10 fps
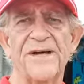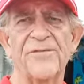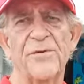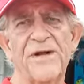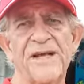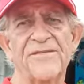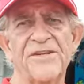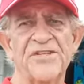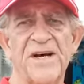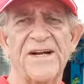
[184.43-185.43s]
If you want to give it
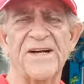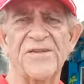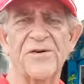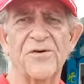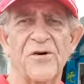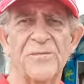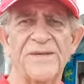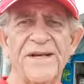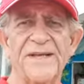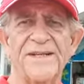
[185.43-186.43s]
a shot out there at
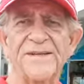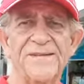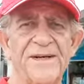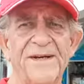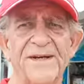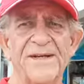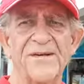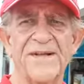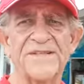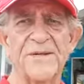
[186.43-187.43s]
Corbetena, you
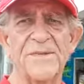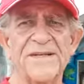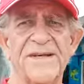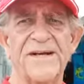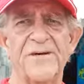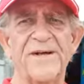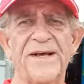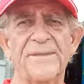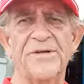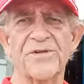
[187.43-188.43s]
know, that's going to be a 10-hour
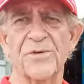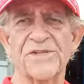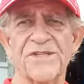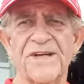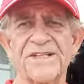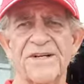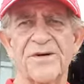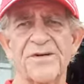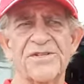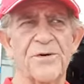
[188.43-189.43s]
day, but your worst case
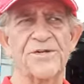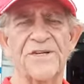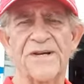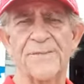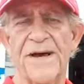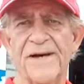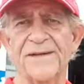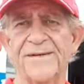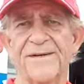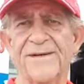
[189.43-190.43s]
scenario is you always come back
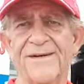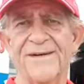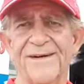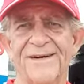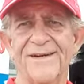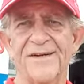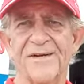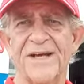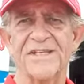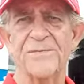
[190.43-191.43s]
and, you know,
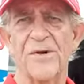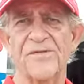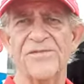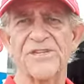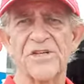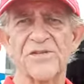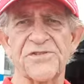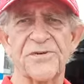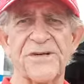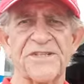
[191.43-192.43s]
catch some other fish
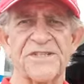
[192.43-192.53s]
closer in.